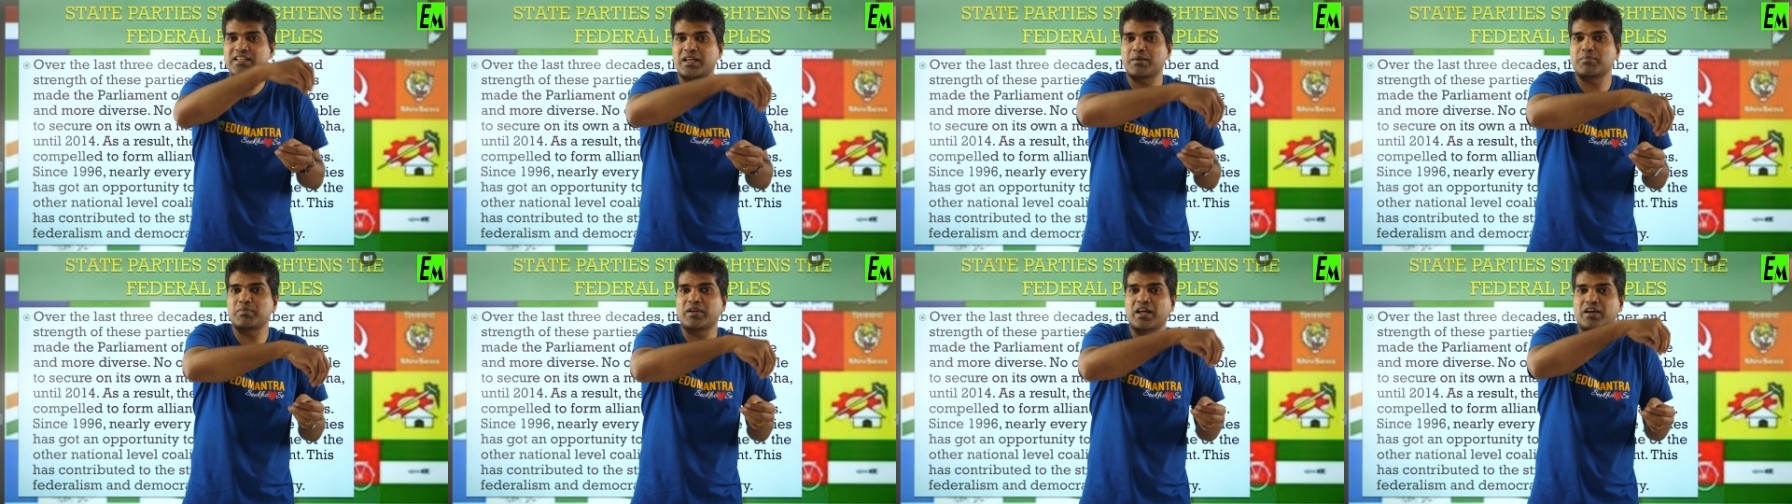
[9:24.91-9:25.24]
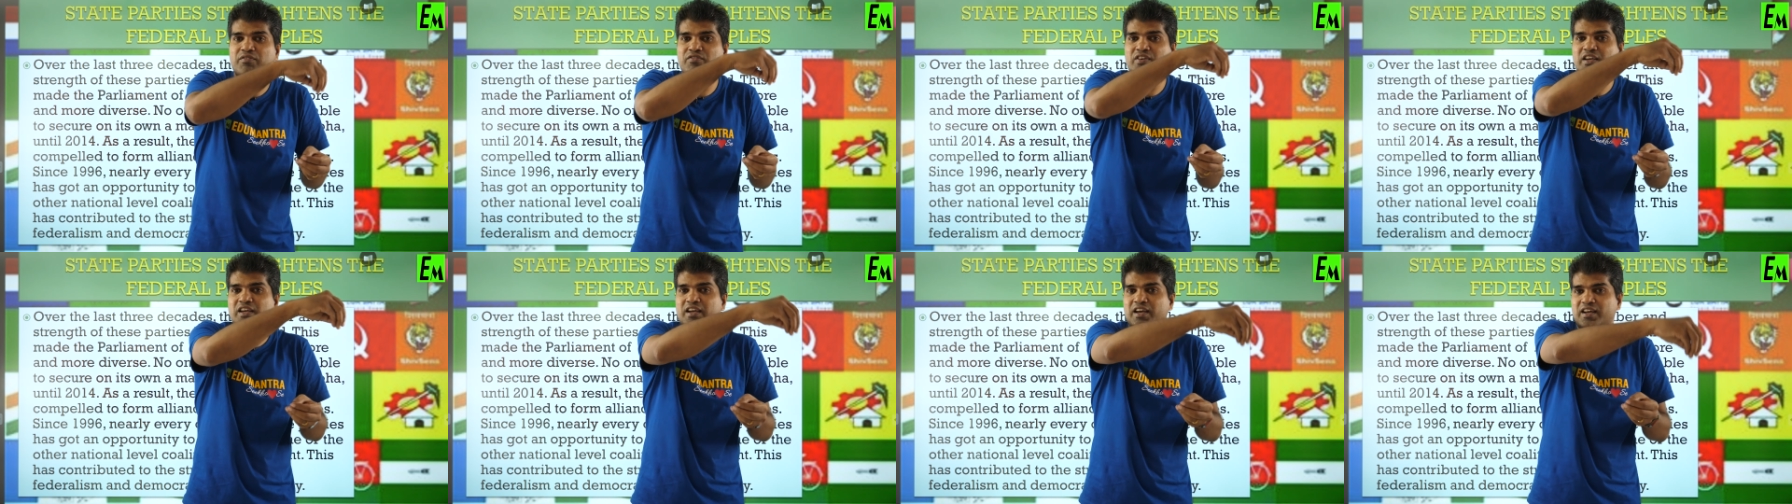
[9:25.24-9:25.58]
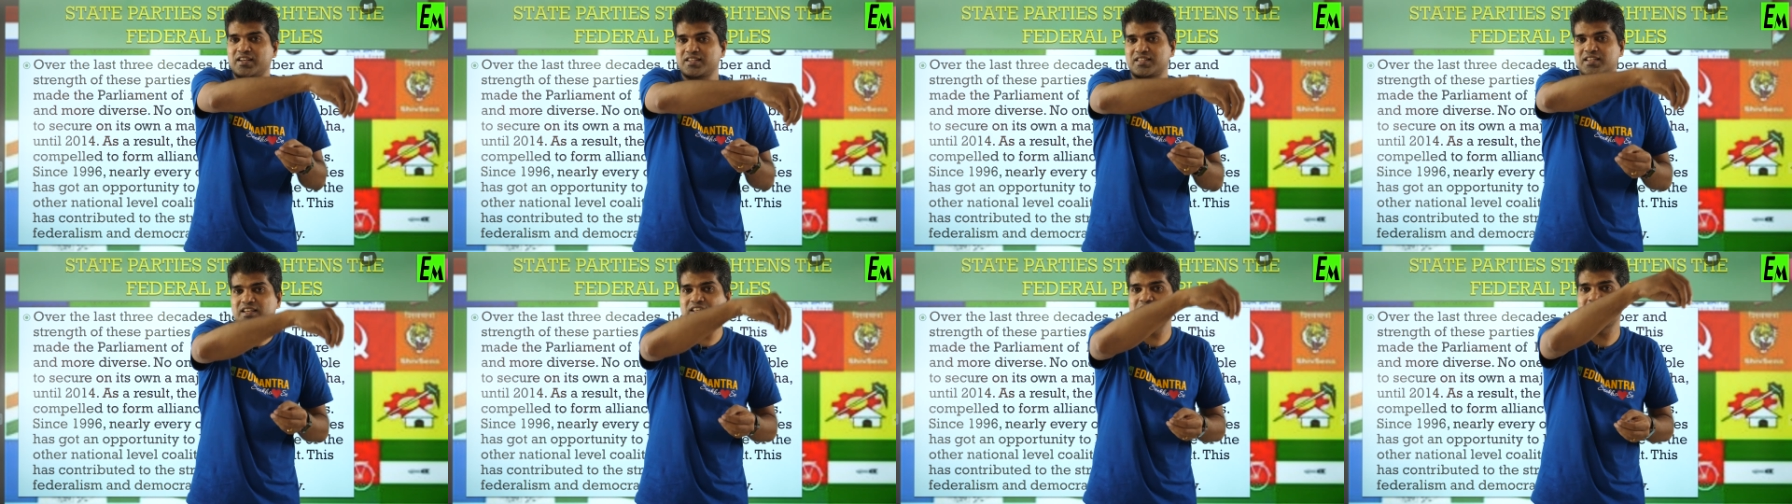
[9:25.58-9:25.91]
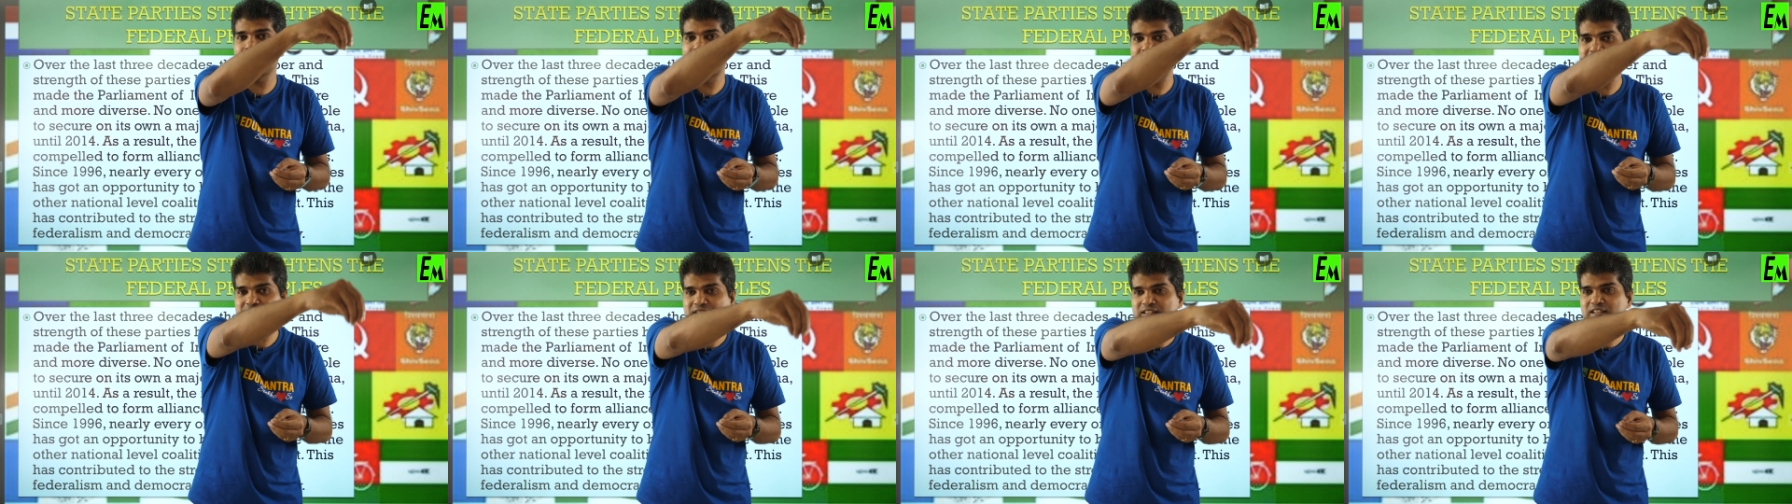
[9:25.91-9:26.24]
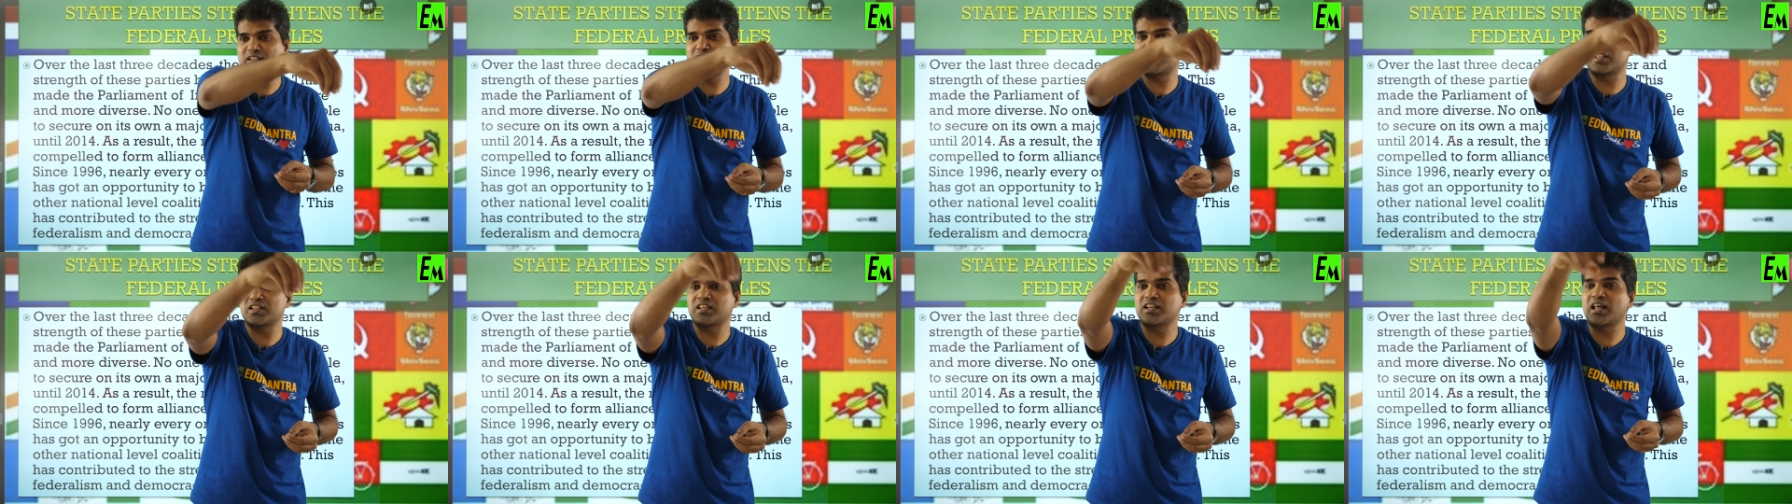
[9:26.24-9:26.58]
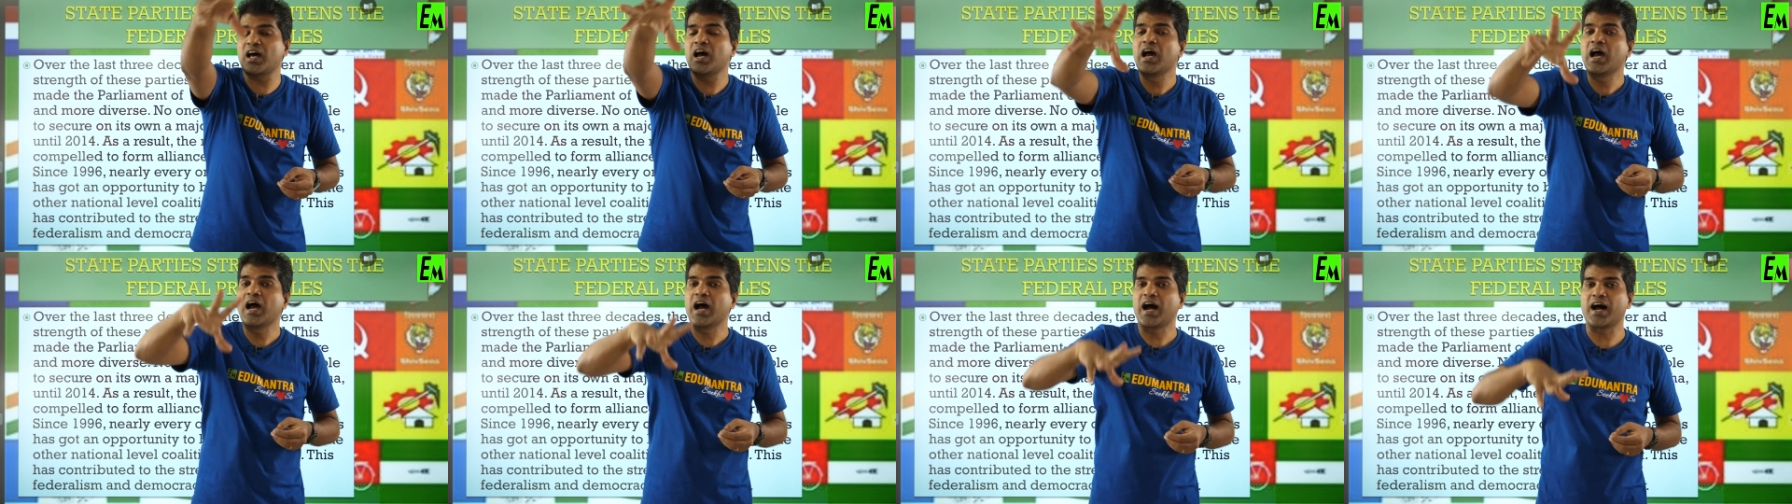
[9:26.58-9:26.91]
same time we can see the presence in
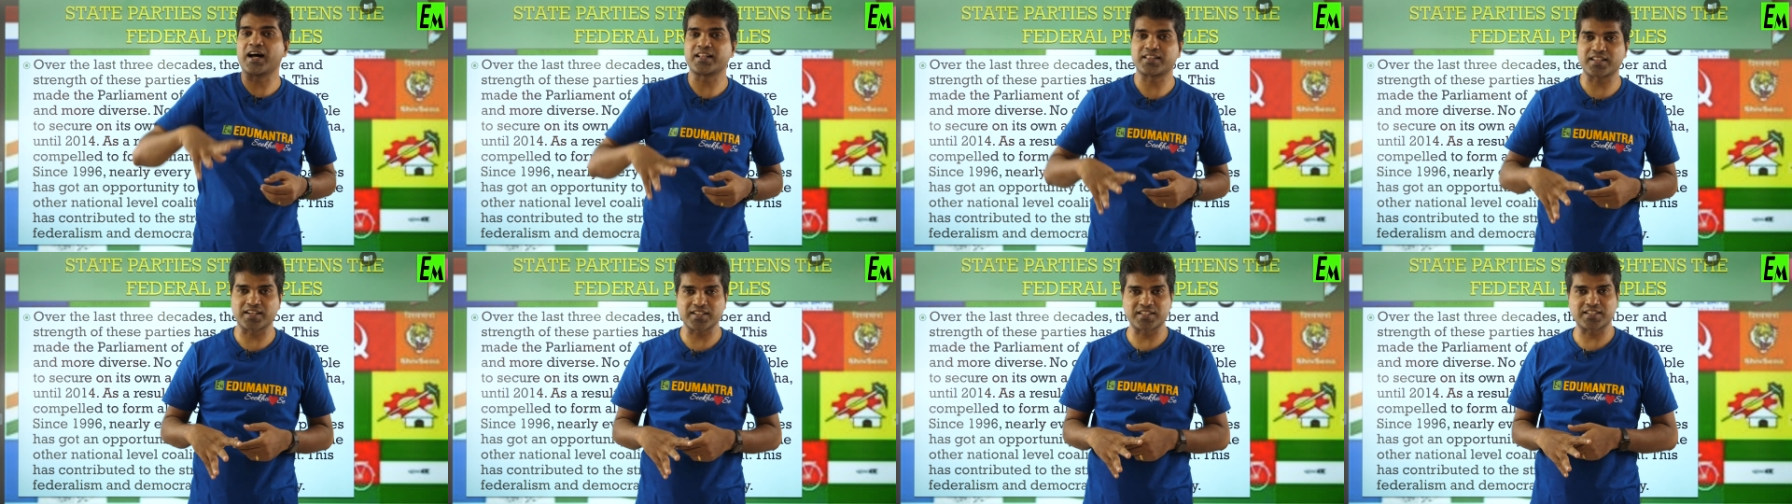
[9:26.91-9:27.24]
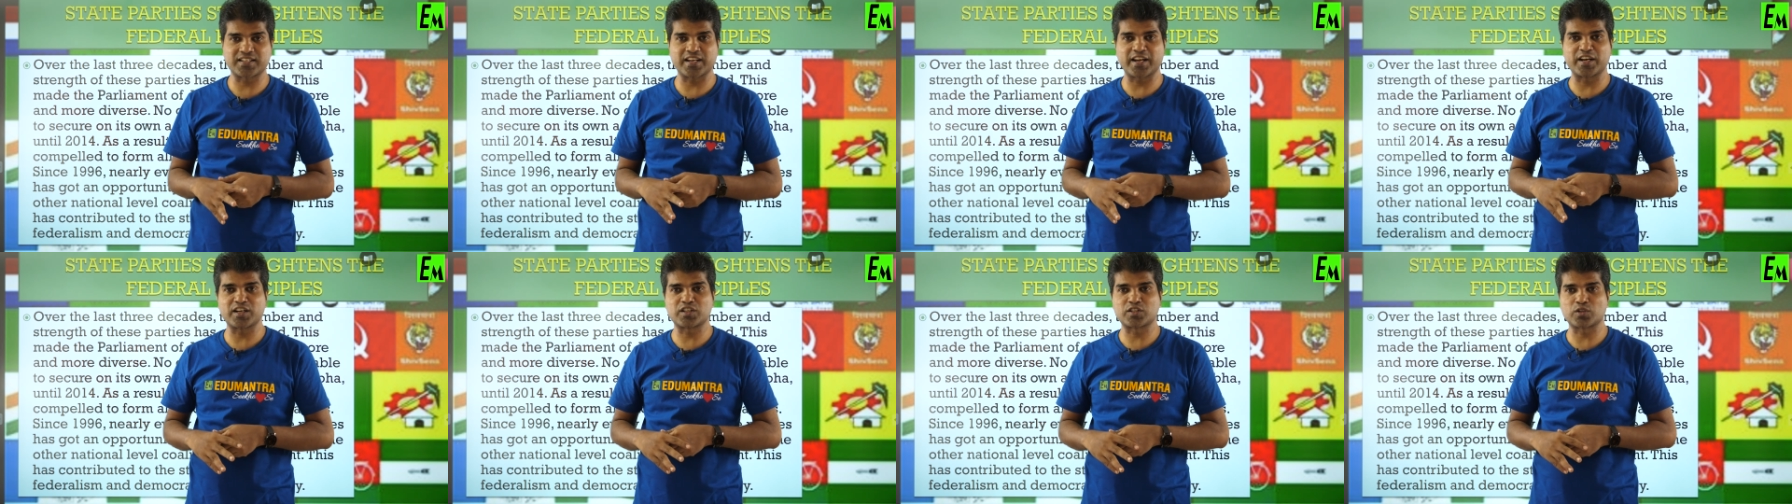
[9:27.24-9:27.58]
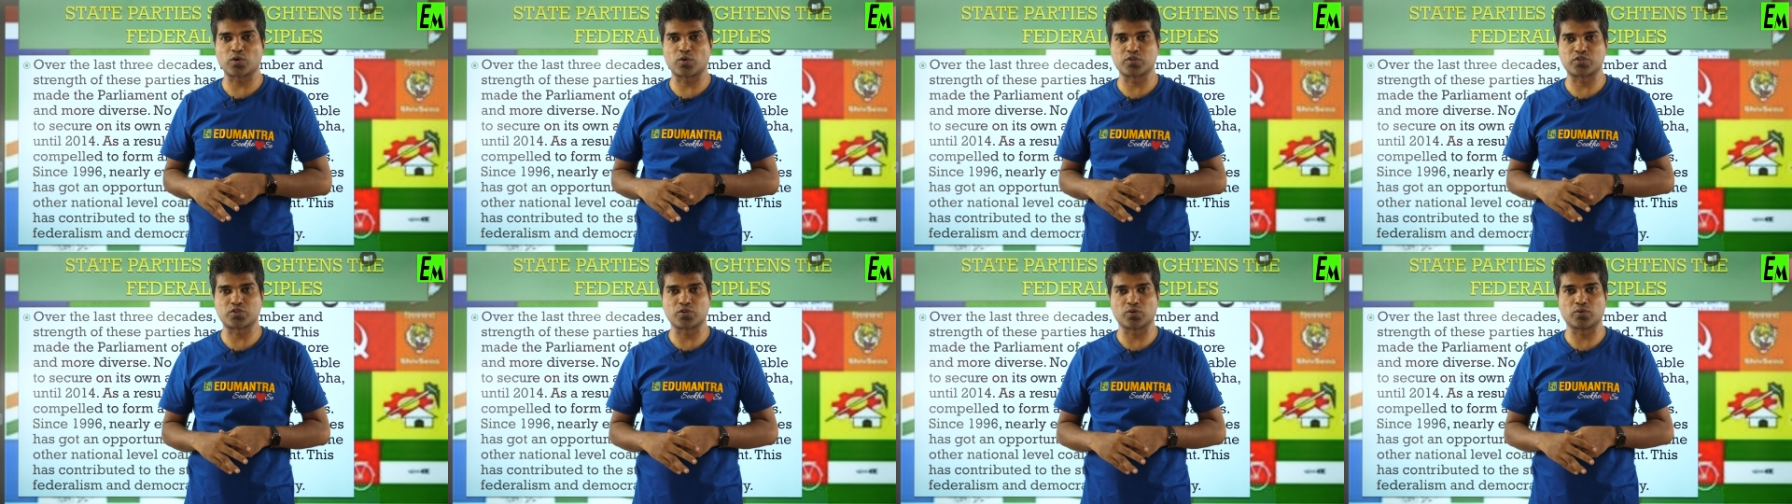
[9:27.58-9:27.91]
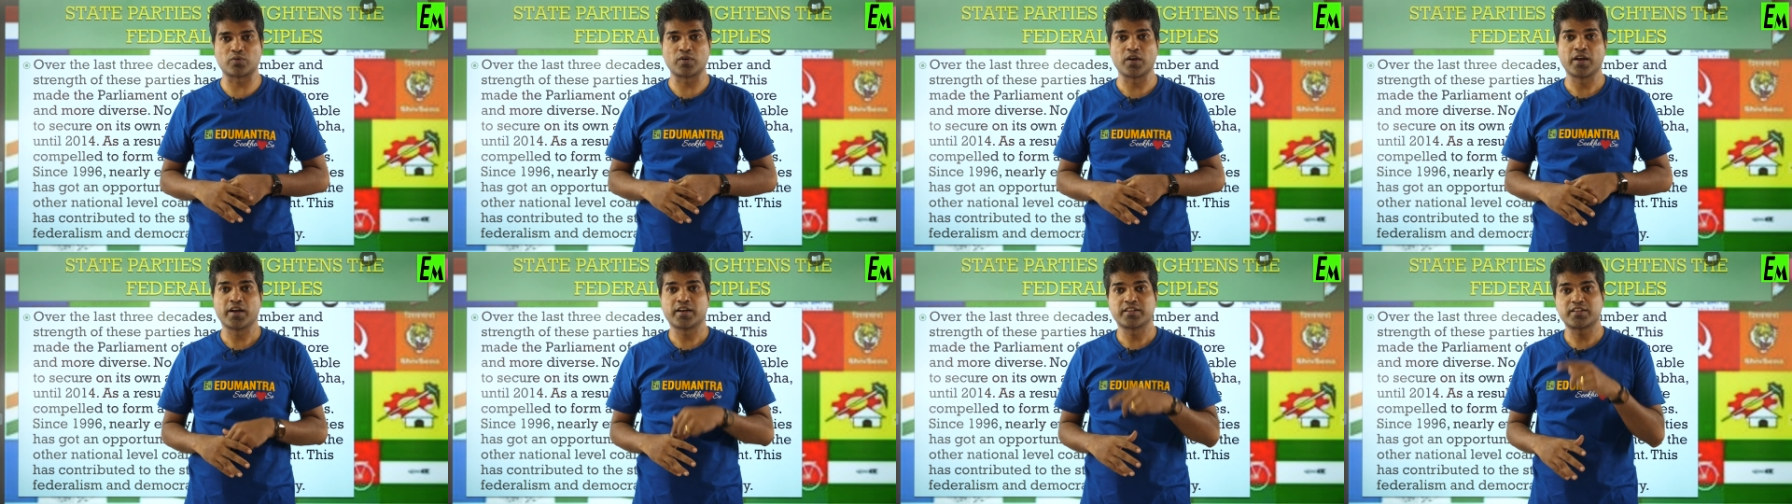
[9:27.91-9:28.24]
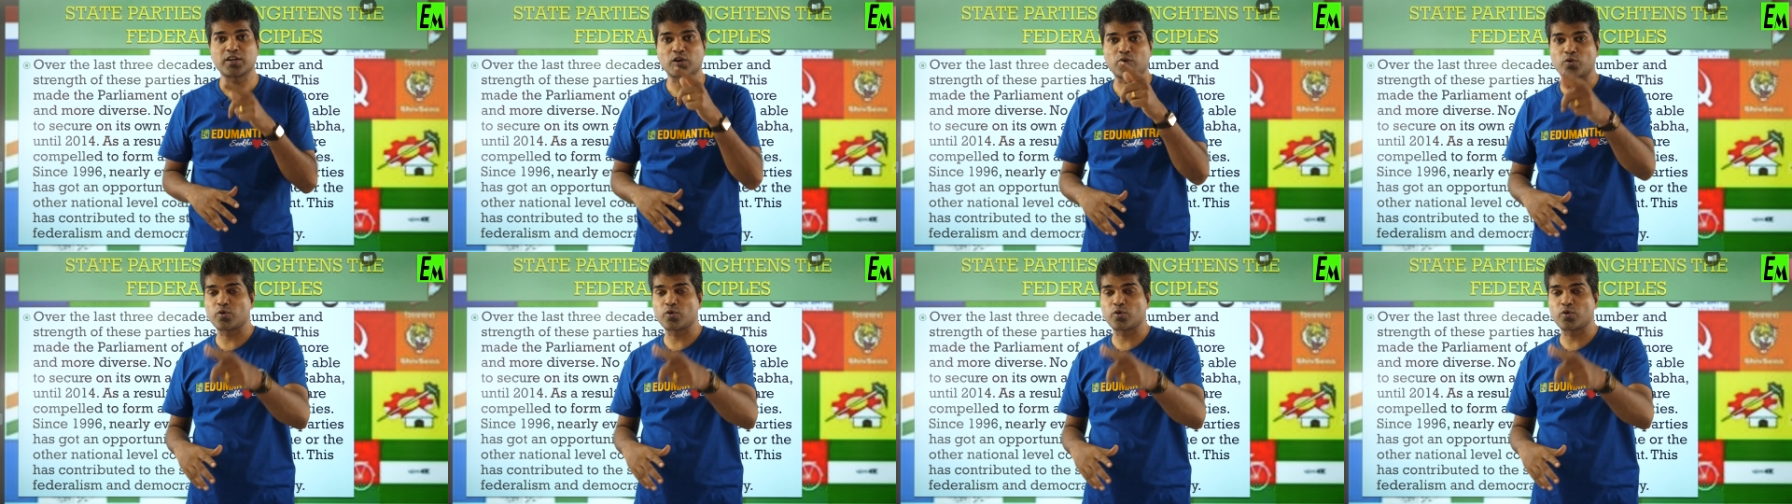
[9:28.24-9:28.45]
the other states also. The